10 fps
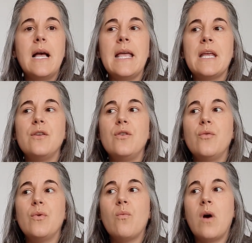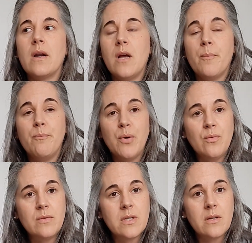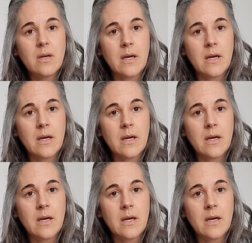and you would want a boot